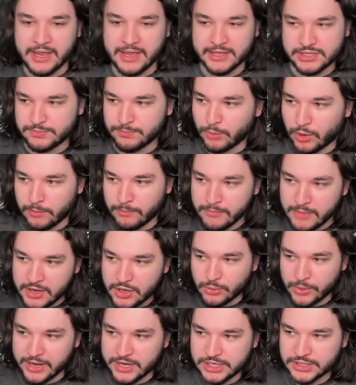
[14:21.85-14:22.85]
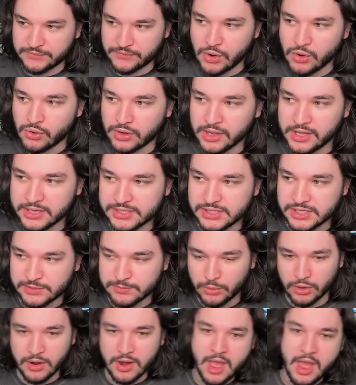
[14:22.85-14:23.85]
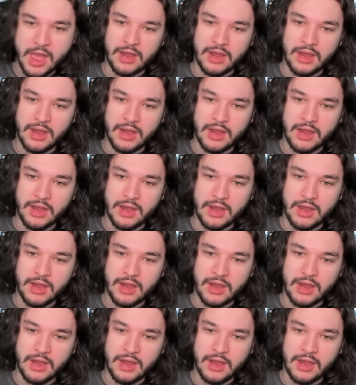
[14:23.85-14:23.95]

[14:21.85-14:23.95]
It's more mid-range focus. It's more